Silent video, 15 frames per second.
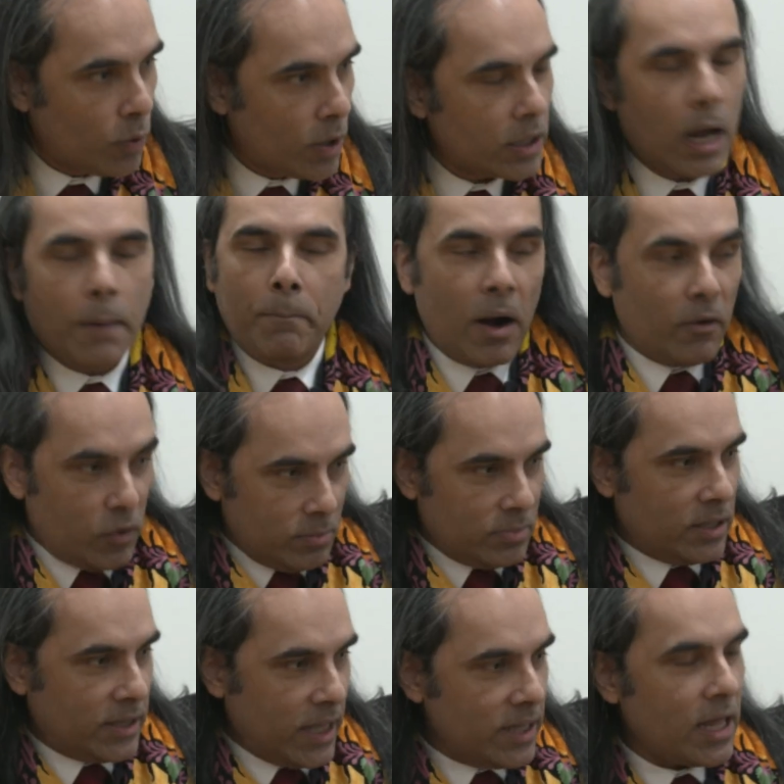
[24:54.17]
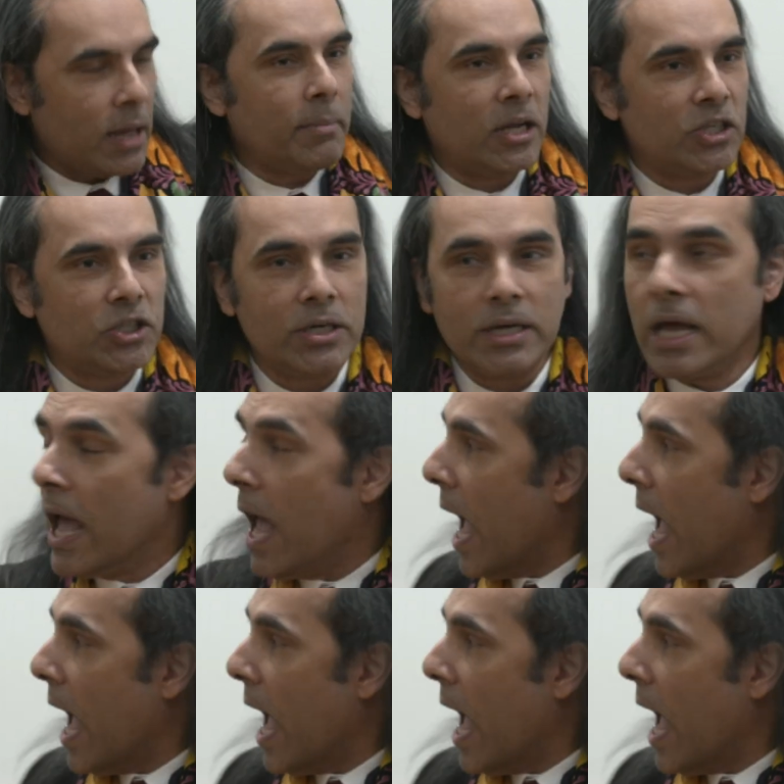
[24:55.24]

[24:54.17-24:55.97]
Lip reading: work, apart from the things I mentioned,